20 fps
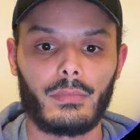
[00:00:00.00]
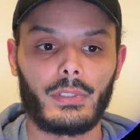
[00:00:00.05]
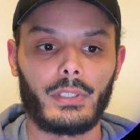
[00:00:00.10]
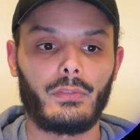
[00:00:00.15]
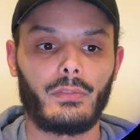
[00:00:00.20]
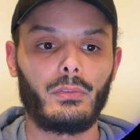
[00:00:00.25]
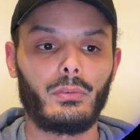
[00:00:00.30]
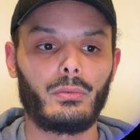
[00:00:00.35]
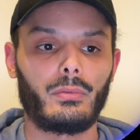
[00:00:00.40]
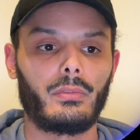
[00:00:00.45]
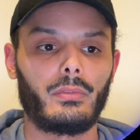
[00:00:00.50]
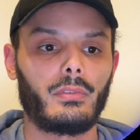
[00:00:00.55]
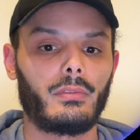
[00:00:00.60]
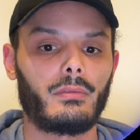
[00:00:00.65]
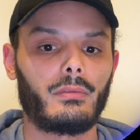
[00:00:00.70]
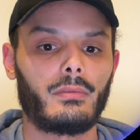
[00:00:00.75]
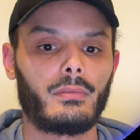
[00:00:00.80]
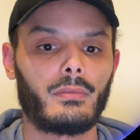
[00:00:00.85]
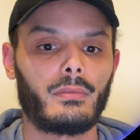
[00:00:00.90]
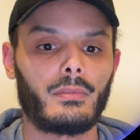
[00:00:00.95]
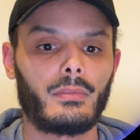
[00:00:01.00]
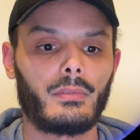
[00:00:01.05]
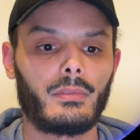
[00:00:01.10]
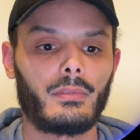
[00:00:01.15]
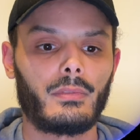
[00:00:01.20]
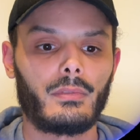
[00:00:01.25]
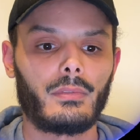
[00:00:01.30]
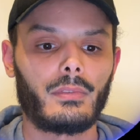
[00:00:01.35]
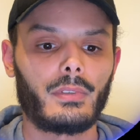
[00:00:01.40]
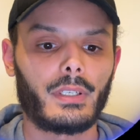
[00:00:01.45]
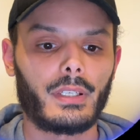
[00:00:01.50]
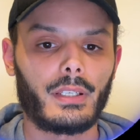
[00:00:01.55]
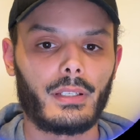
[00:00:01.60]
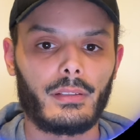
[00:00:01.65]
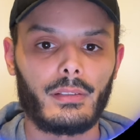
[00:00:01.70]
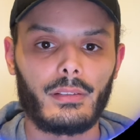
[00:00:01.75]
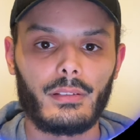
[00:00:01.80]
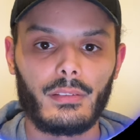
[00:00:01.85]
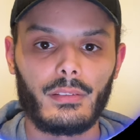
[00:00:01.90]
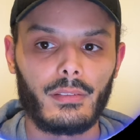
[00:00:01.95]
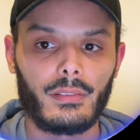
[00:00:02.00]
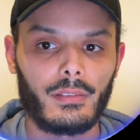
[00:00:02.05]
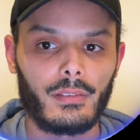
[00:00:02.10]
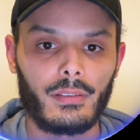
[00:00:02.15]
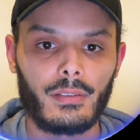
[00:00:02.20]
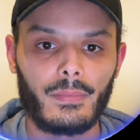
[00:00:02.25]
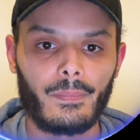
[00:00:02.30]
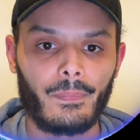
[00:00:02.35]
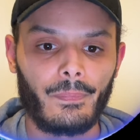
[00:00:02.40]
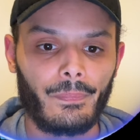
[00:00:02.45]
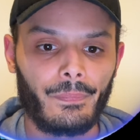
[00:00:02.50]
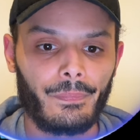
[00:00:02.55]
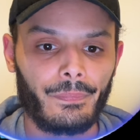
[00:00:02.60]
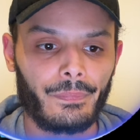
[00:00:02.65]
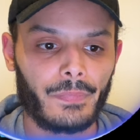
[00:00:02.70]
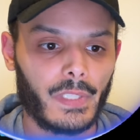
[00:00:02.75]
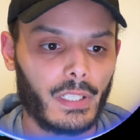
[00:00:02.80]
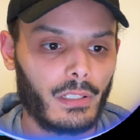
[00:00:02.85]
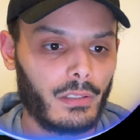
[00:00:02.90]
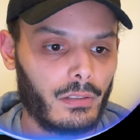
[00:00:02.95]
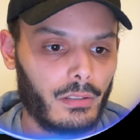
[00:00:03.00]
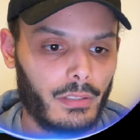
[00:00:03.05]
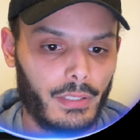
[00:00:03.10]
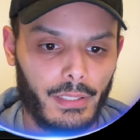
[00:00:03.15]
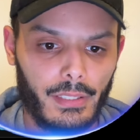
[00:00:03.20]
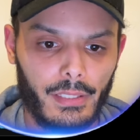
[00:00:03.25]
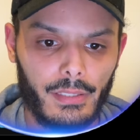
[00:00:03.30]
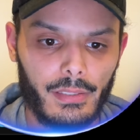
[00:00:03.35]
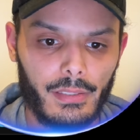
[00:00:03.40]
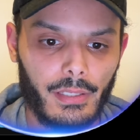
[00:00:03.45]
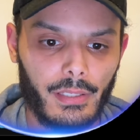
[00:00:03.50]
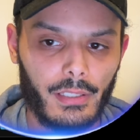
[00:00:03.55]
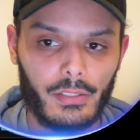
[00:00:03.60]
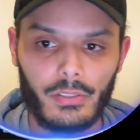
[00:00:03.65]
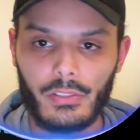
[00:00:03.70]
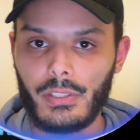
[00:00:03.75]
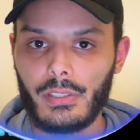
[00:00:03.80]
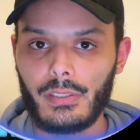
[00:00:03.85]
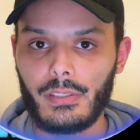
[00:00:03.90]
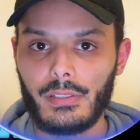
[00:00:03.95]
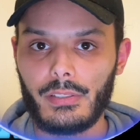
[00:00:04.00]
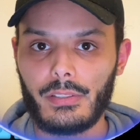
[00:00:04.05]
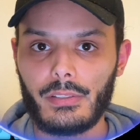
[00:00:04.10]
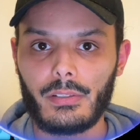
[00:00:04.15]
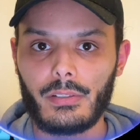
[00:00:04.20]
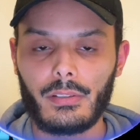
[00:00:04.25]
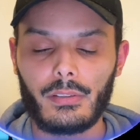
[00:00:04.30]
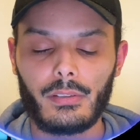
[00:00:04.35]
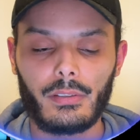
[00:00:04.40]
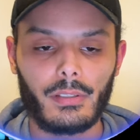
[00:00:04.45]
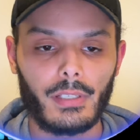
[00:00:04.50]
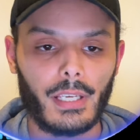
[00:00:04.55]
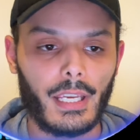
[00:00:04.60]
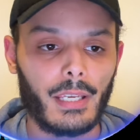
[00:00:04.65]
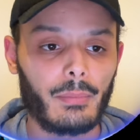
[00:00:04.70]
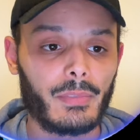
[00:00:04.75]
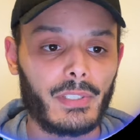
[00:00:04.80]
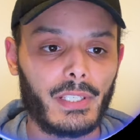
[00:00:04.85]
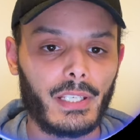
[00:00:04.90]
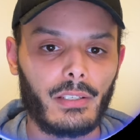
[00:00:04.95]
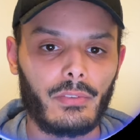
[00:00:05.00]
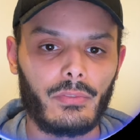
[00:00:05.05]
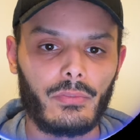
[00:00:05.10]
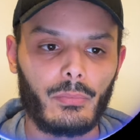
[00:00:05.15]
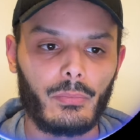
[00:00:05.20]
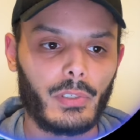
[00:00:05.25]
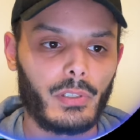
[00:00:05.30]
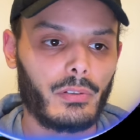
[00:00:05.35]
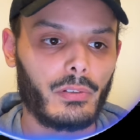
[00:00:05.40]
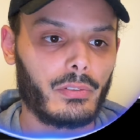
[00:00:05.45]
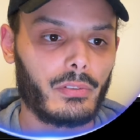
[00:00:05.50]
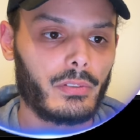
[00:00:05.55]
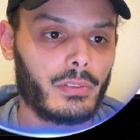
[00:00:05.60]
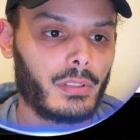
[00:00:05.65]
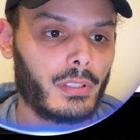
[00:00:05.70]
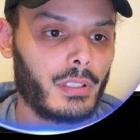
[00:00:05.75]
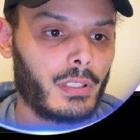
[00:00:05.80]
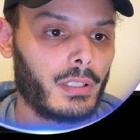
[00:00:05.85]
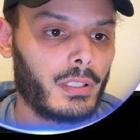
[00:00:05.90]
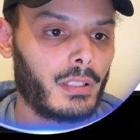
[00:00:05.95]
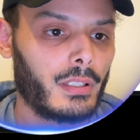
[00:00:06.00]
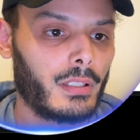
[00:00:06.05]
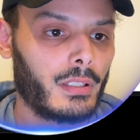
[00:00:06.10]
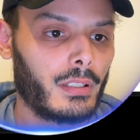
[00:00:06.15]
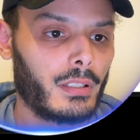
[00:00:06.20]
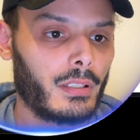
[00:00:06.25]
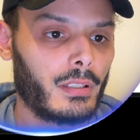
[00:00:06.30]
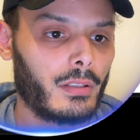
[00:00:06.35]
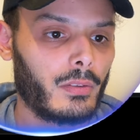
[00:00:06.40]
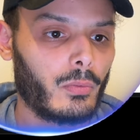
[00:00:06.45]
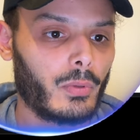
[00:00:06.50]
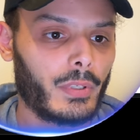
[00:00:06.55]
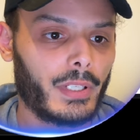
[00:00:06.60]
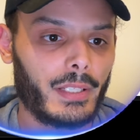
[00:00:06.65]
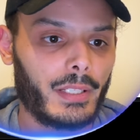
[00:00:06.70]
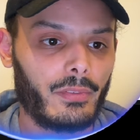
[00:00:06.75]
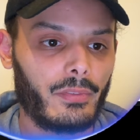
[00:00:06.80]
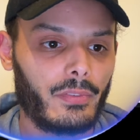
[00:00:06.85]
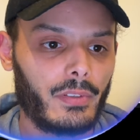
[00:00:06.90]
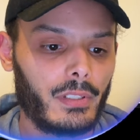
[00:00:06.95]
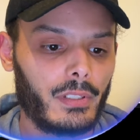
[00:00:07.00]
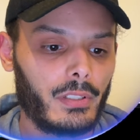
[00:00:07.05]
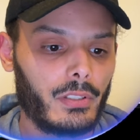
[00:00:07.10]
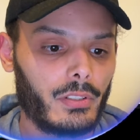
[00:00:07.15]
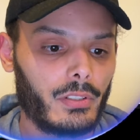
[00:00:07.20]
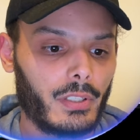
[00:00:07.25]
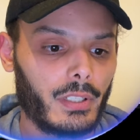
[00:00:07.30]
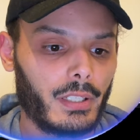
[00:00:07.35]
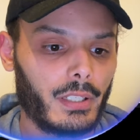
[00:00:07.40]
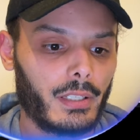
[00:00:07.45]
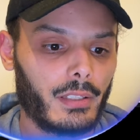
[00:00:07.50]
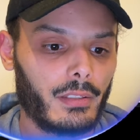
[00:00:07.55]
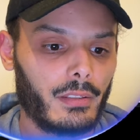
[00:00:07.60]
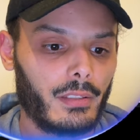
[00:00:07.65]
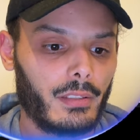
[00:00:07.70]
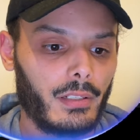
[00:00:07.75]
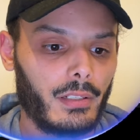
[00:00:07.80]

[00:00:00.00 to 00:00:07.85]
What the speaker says: viewed. And oh, it is sketchy, it is not. I'm safe, because when I finished, I can